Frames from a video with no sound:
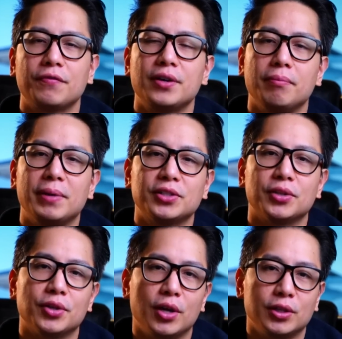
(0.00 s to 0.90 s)
a
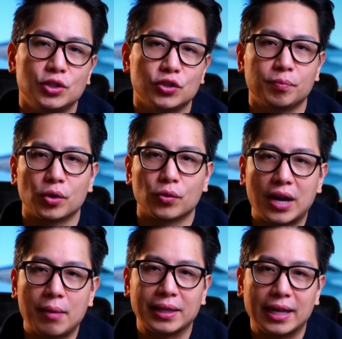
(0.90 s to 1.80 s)
fundamental knowledge of
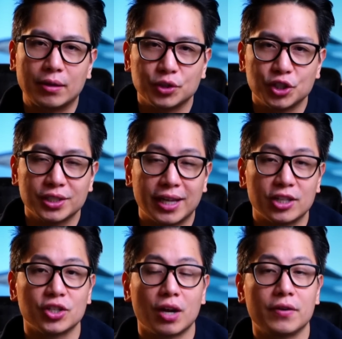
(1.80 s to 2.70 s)
programming languages
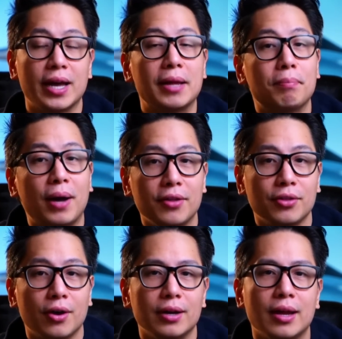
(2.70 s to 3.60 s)
like Java and
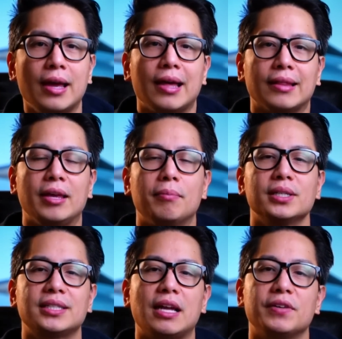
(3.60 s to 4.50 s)
Python. They
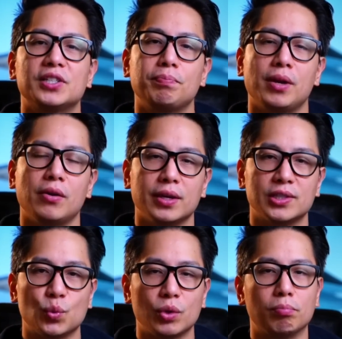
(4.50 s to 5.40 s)
must have
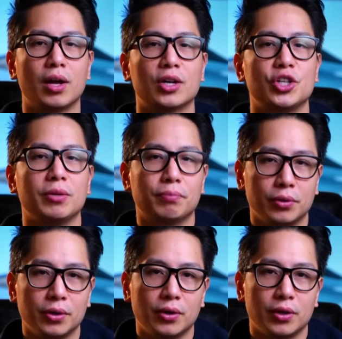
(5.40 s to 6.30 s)
experience with blockchain
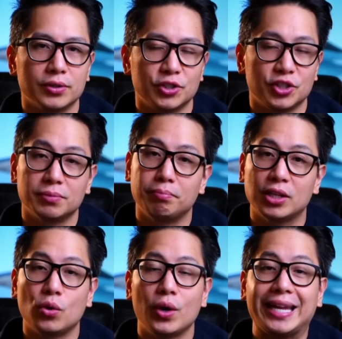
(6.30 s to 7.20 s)
protocols such as
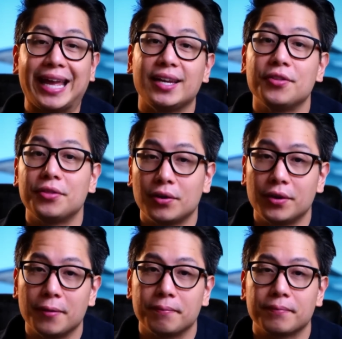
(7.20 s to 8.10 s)
Bitcoin and
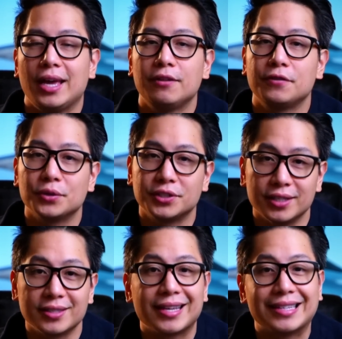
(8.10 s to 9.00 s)
Ethereum.
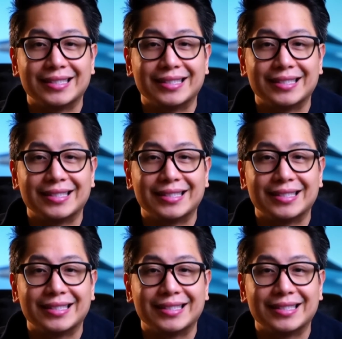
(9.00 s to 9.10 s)
Infosys,